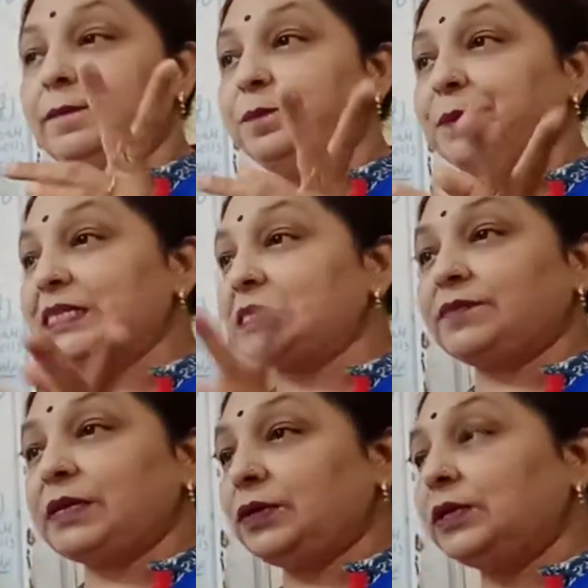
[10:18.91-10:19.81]
means
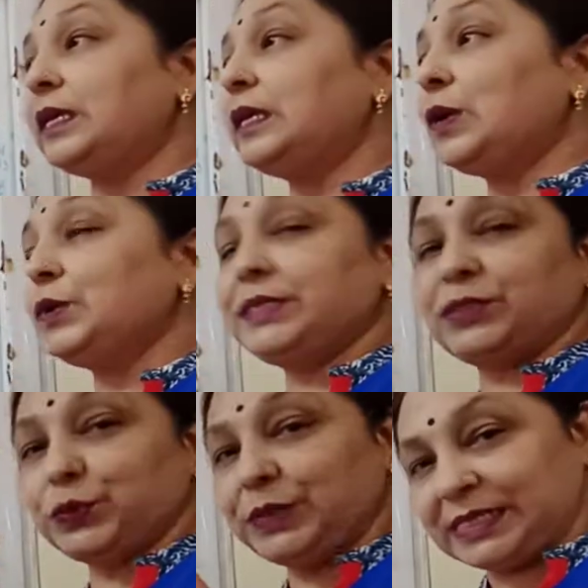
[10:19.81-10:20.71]
it will not allow it
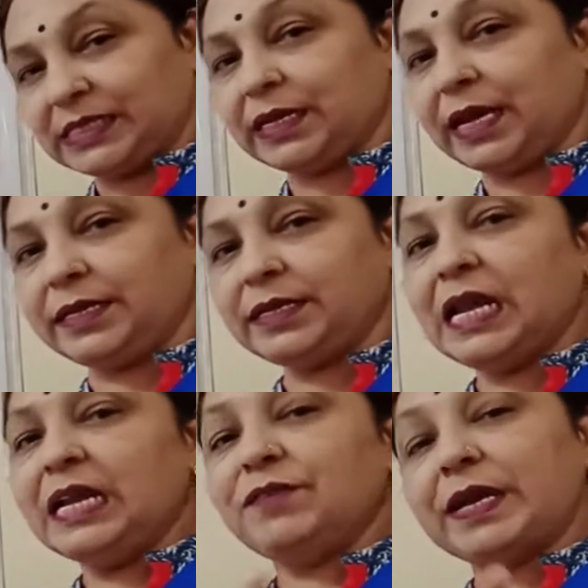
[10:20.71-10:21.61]
to desiccate,
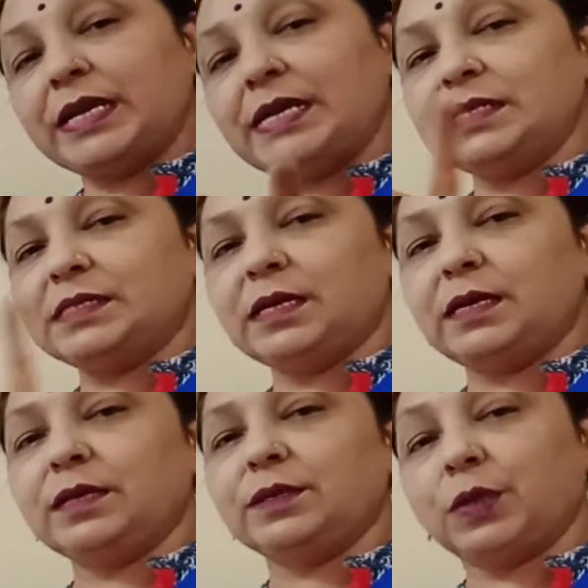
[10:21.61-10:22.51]
whereas
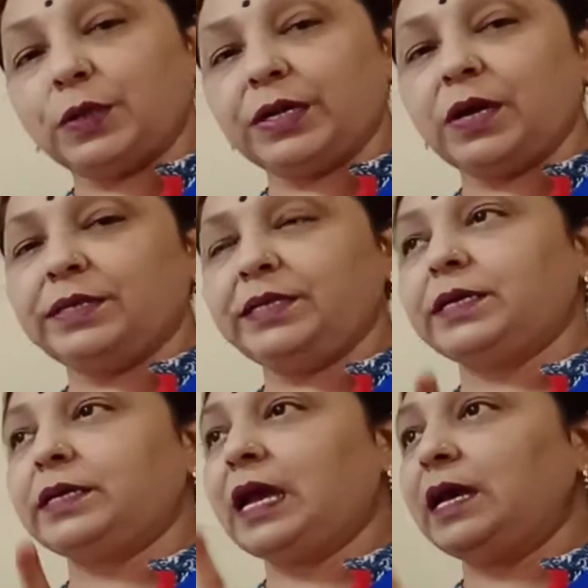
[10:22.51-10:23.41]
the
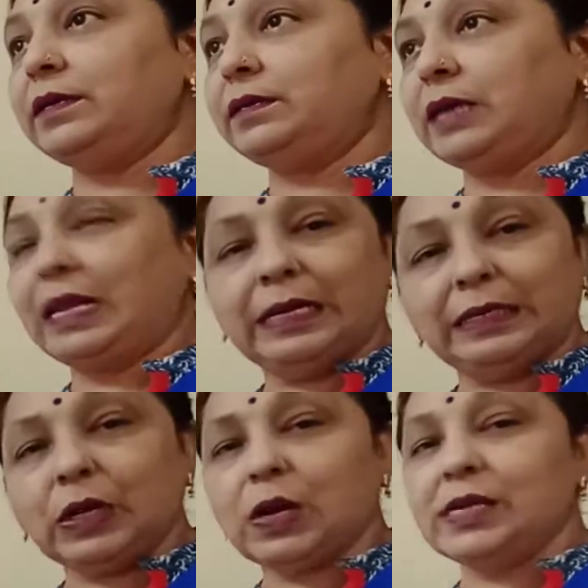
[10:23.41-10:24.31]
chorionic and
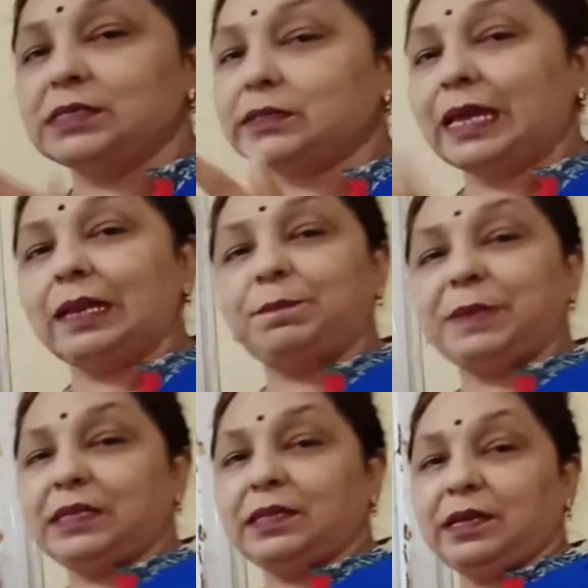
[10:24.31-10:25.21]
allantois help
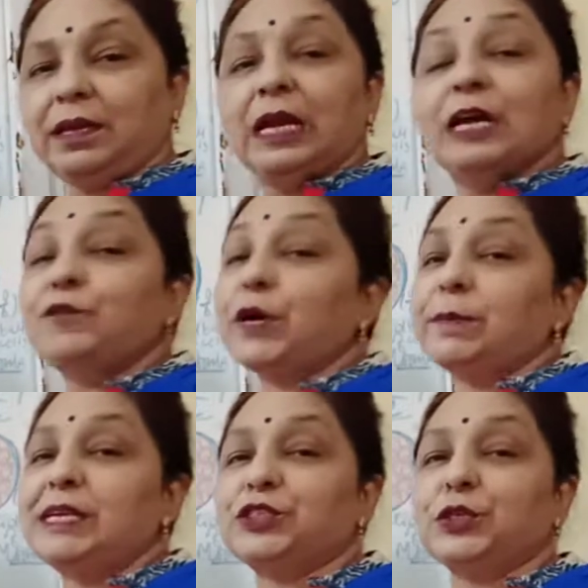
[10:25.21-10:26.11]
in the
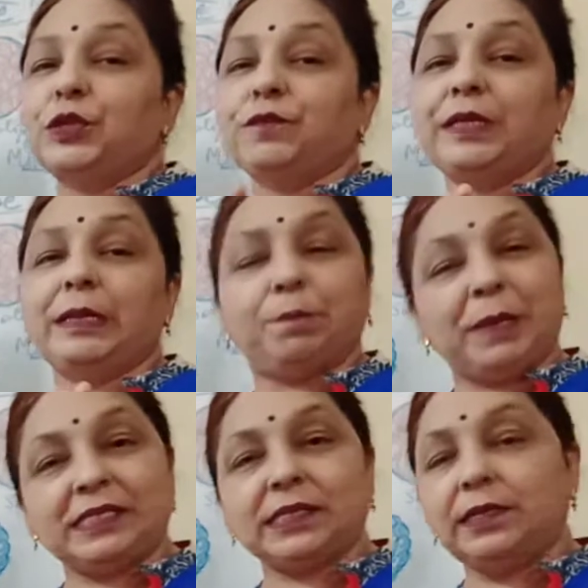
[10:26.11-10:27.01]
formation of the
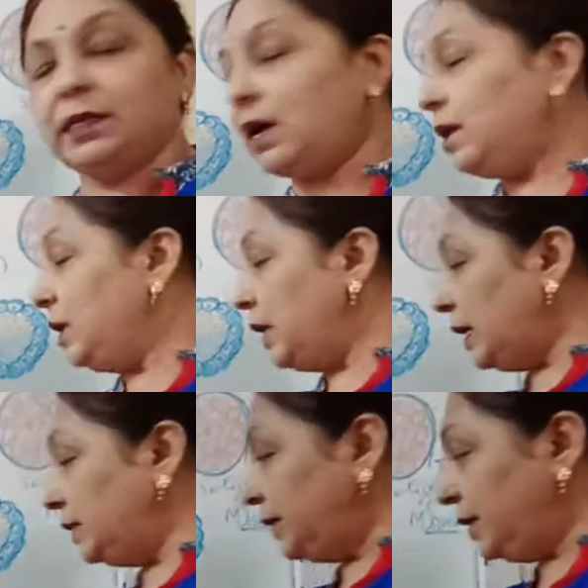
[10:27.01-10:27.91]
placenta,
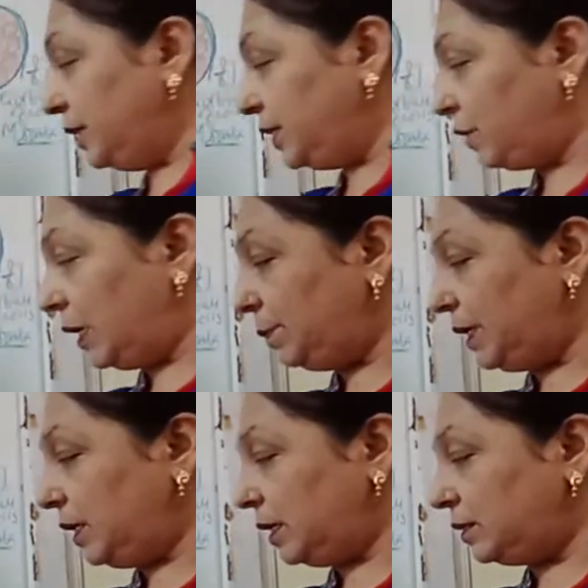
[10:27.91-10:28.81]
and then it will
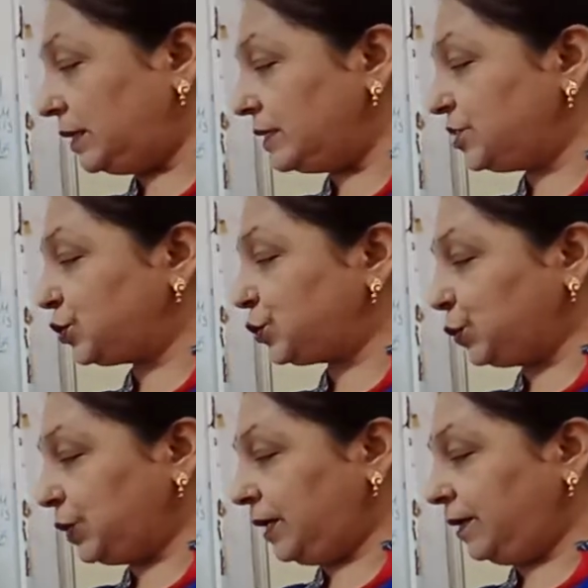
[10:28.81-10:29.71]
be attached
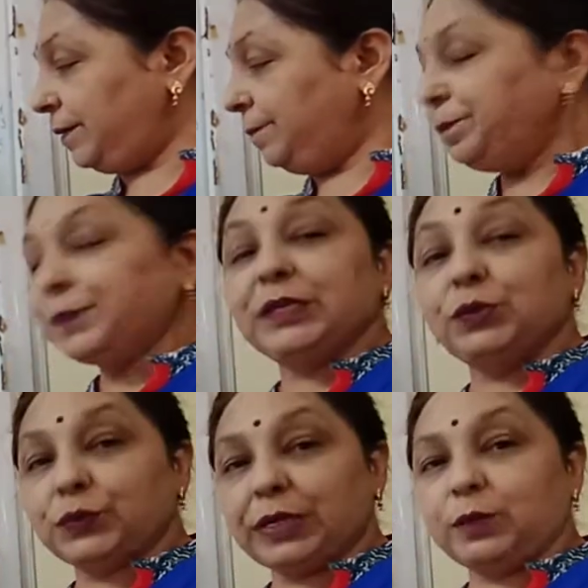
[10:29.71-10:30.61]
to the
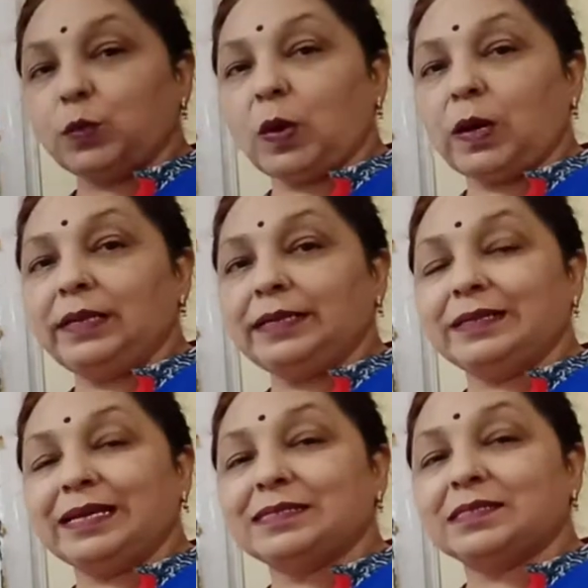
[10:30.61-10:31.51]
uterine wall.
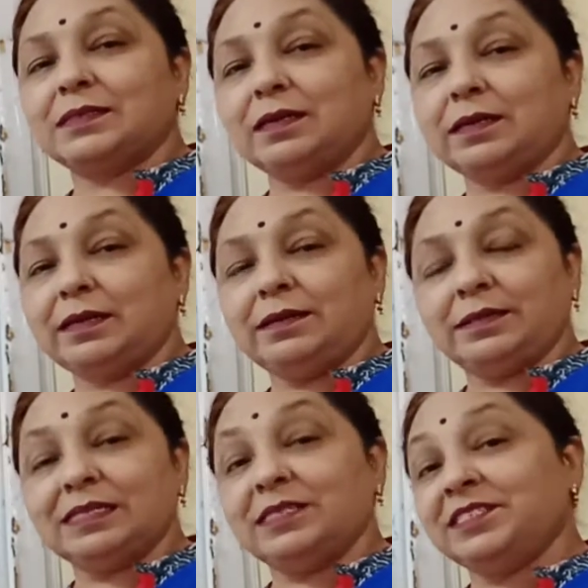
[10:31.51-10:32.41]
It gets
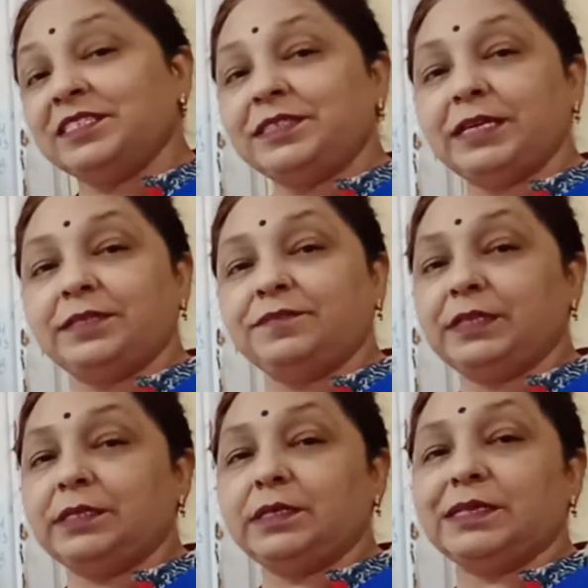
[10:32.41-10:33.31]
interdigitate
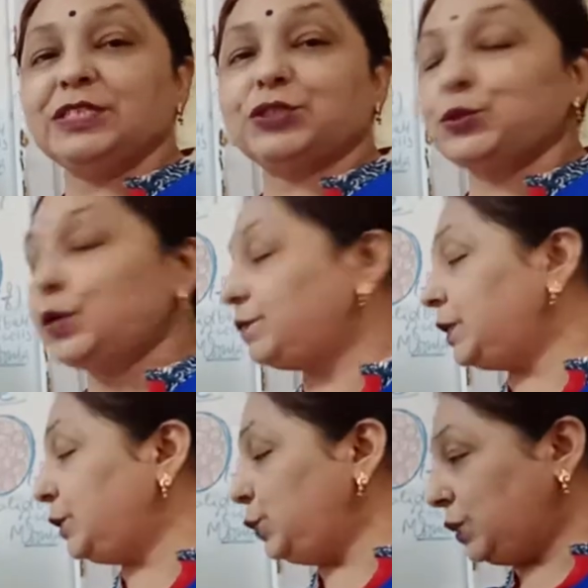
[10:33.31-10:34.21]
with the tissue of
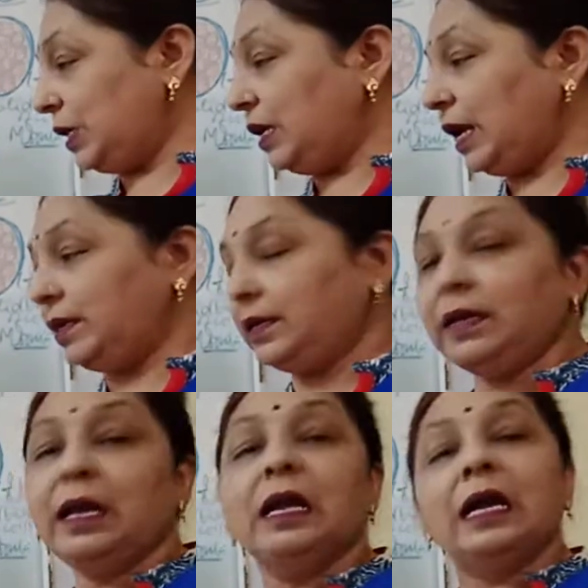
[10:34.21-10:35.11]
the uterine
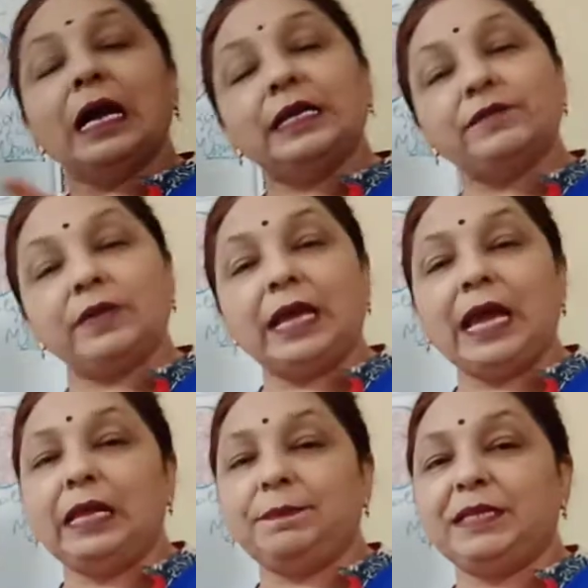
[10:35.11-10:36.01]
lining, and it will
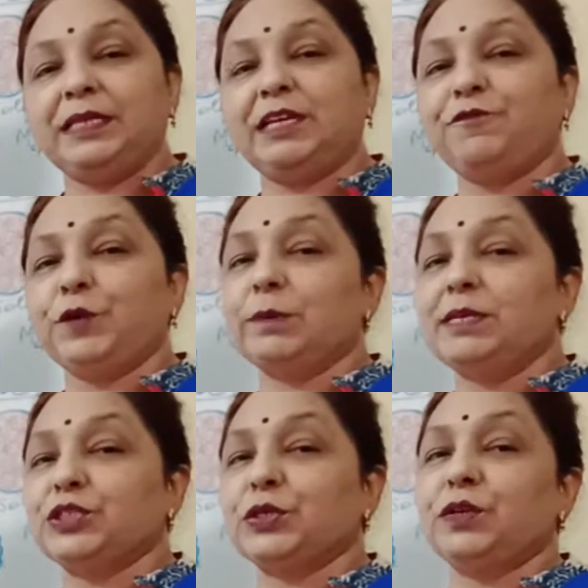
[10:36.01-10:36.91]
help in the
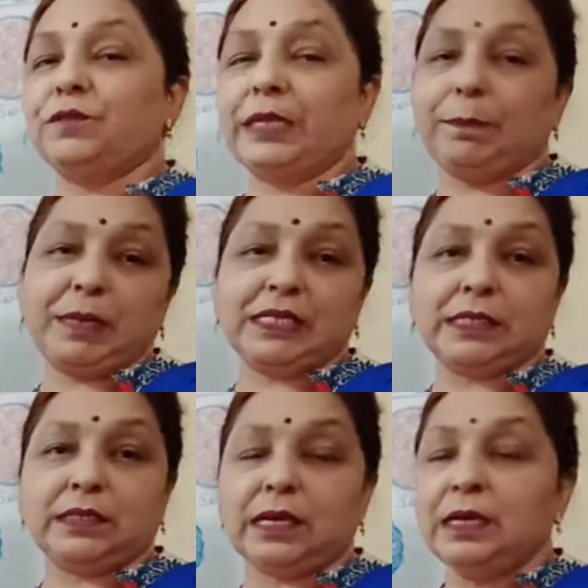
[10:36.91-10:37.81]
formation of the
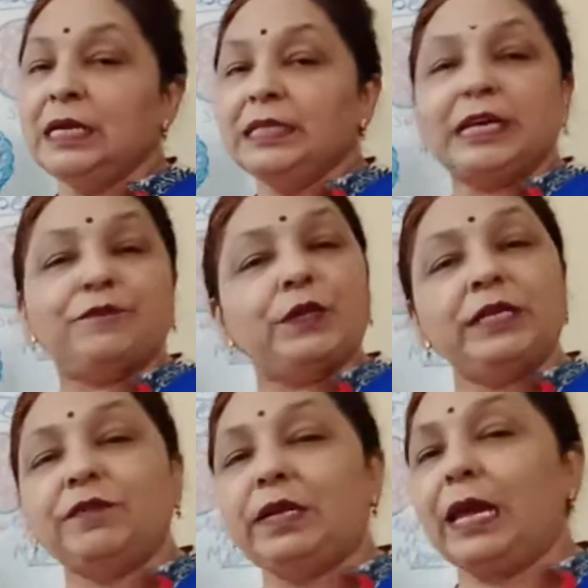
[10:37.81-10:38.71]
placenta. Therefore,
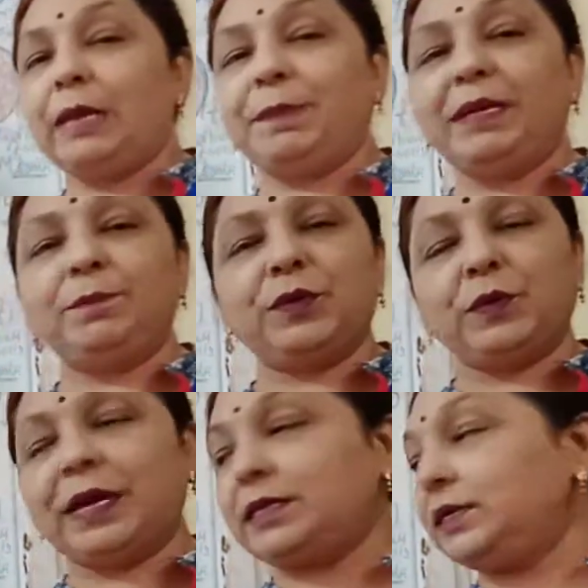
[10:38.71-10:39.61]
it will help in
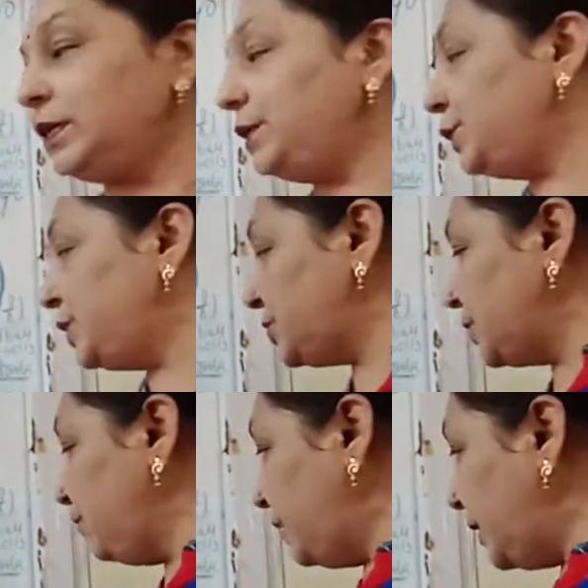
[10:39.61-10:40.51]
providing the
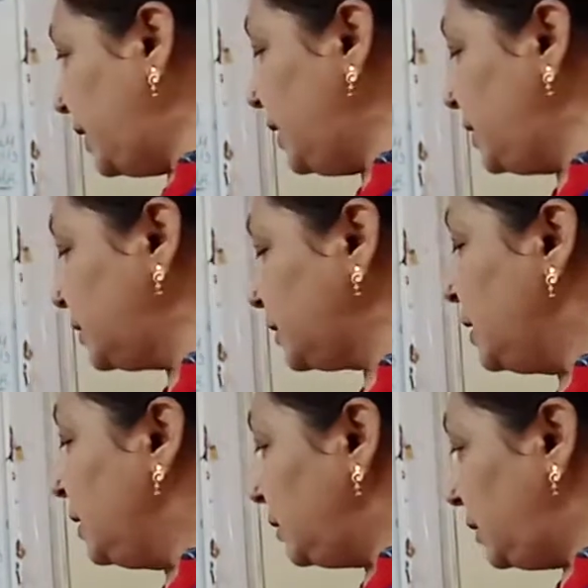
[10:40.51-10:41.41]
nutrition, whereas
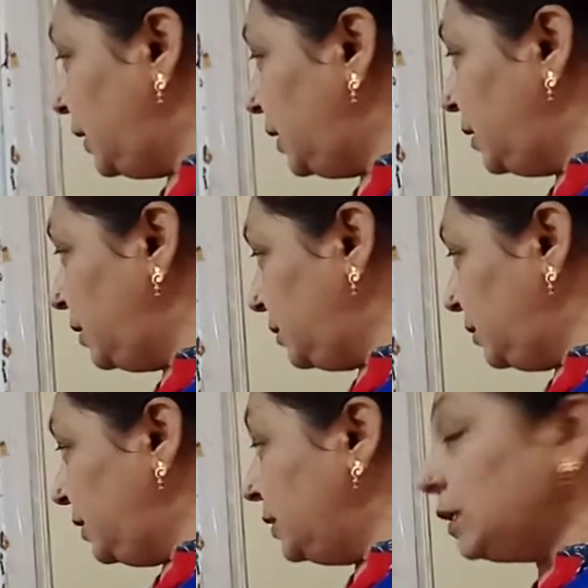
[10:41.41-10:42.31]
the
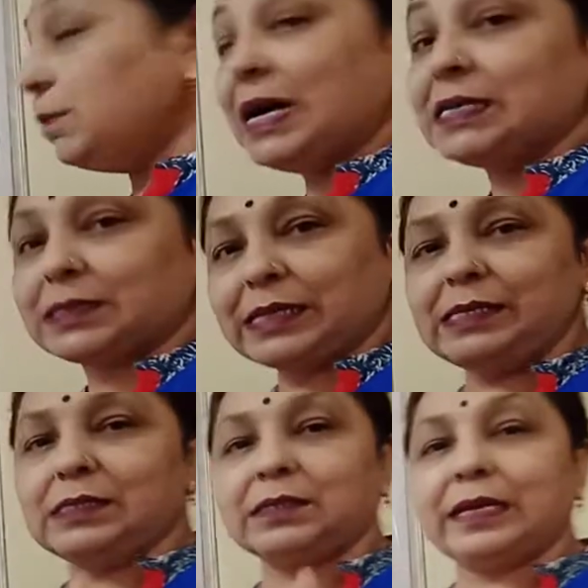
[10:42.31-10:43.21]
innermost
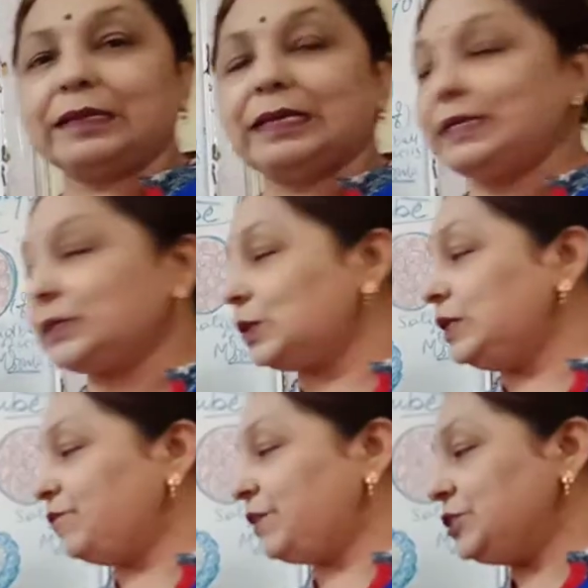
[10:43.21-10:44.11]
cells get later on
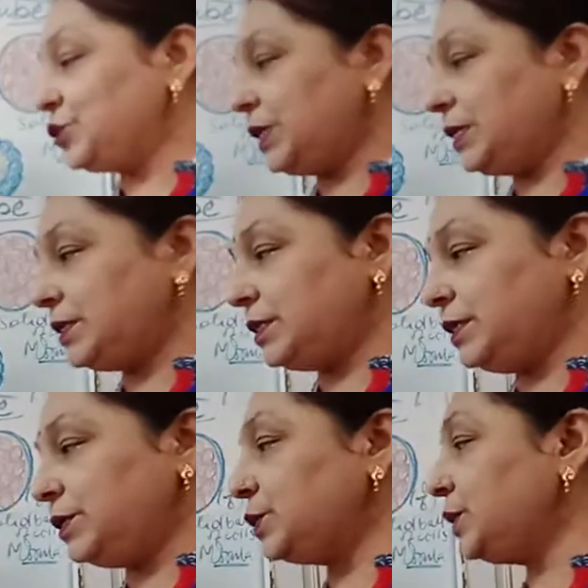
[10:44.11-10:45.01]
differentiated
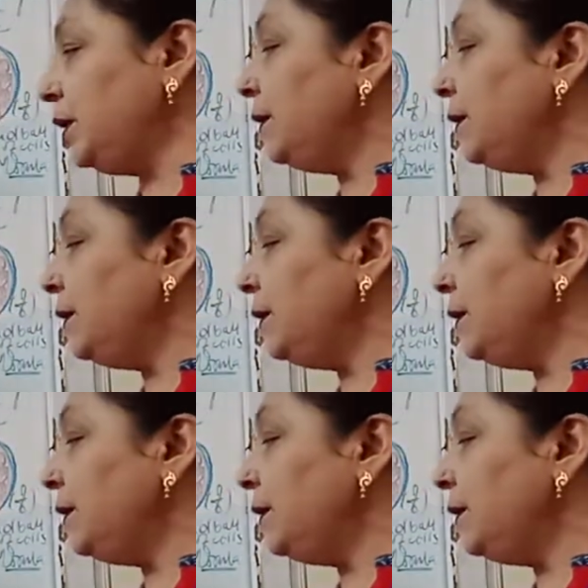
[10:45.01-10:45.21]
into the